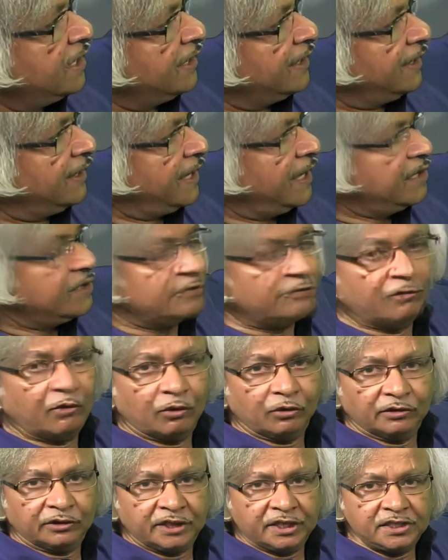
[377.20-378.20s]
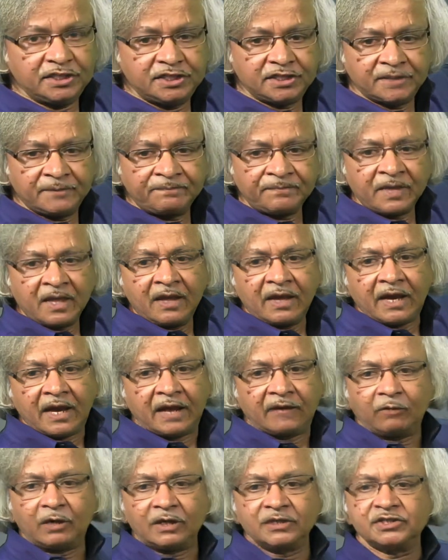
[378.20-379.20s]
gate voltage.
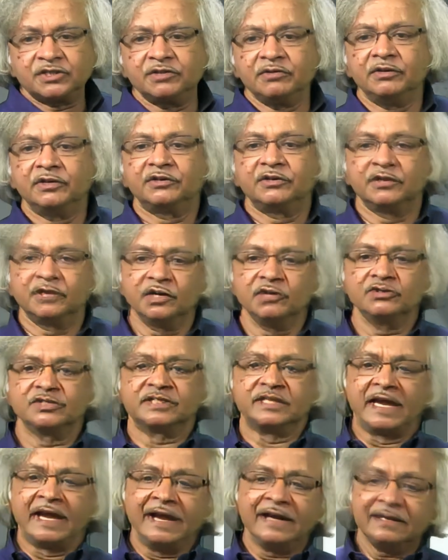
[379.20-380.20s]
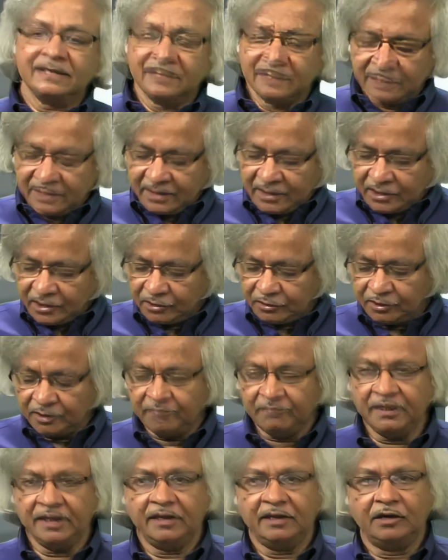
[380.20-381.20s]
And once you introduce that,
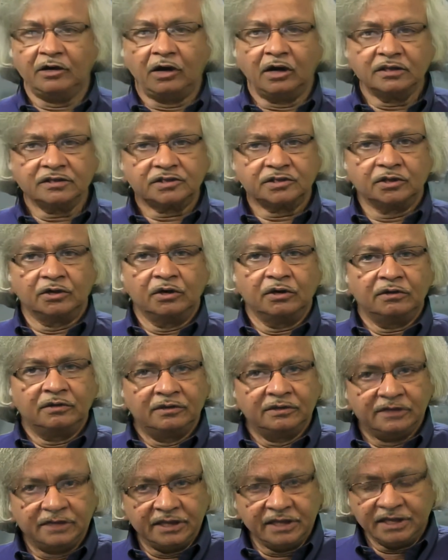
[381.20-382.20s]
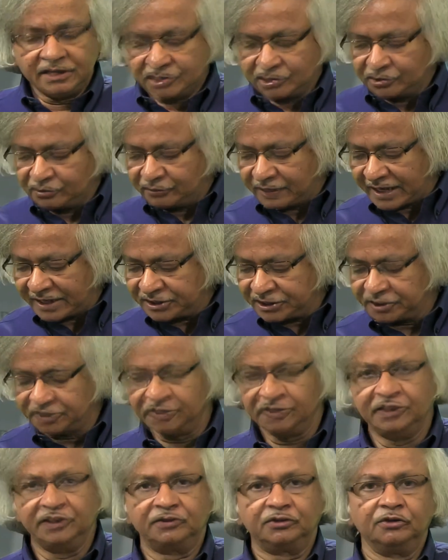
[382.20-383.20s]
it also leads you
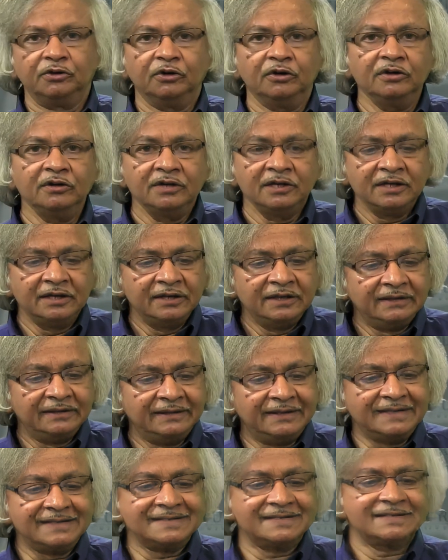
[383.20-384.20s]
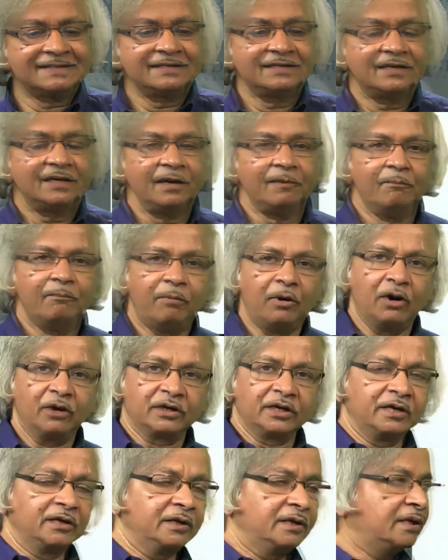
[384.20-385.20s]
naturally to this
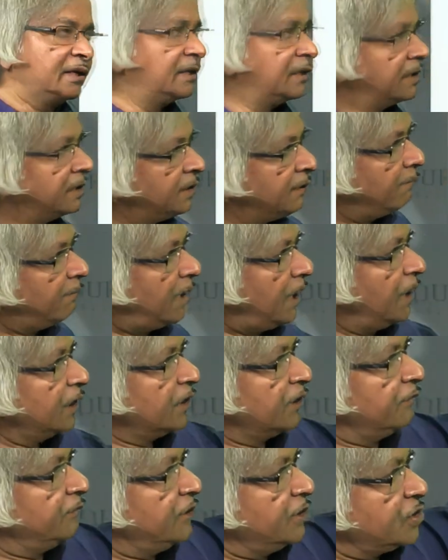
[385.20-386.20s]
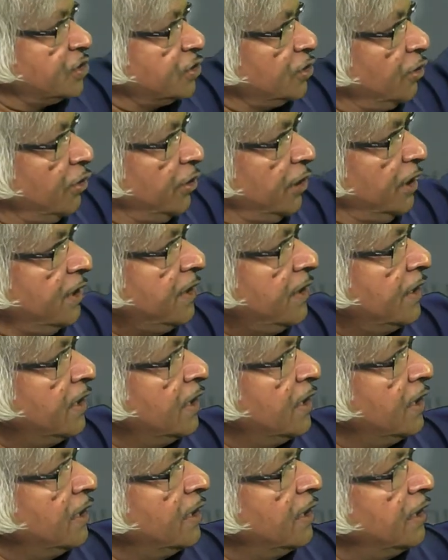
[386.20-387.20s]
important part of the story,
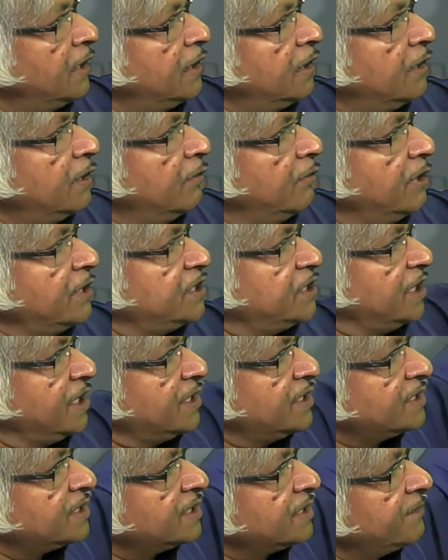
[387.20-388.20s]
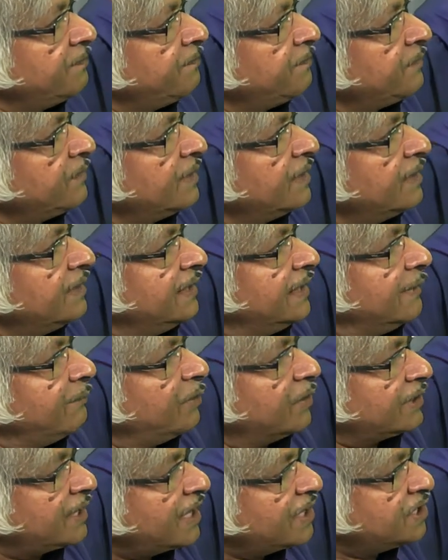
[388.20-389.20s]
which is the
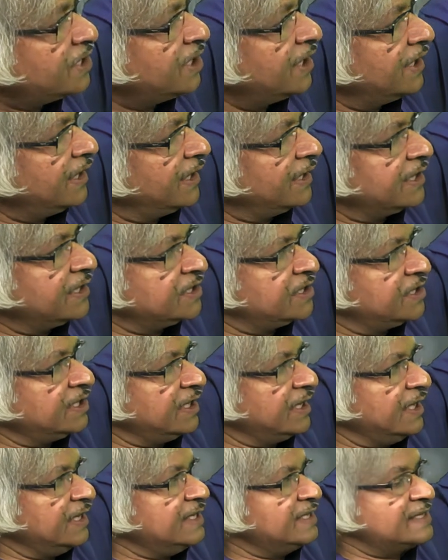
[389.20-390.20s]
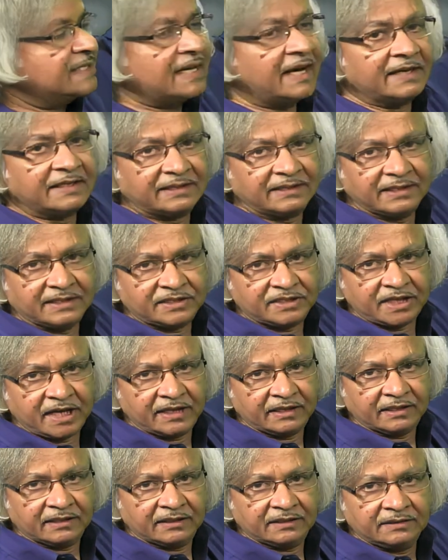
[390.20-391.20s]
potential energy inside the
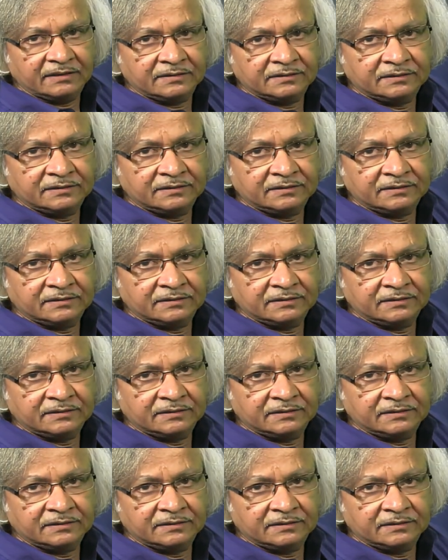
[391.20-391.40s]
channel.